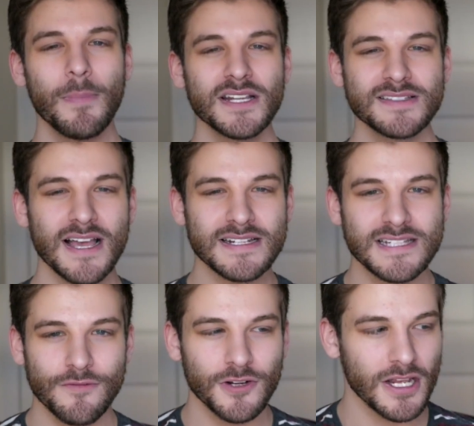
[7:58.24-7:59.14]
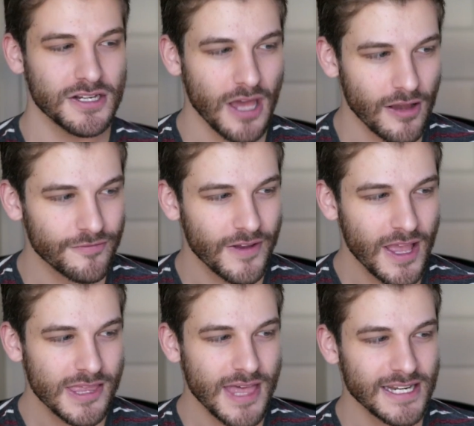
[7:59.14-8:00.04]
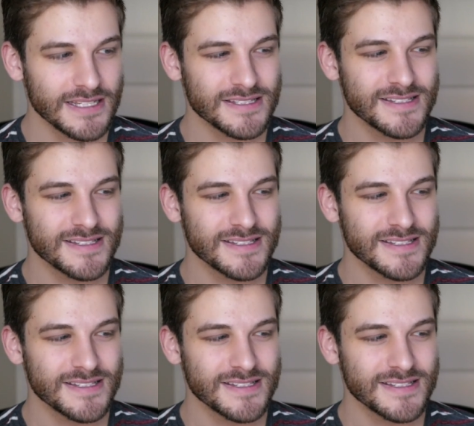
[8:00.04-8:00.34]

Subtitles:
but it's not different enough that it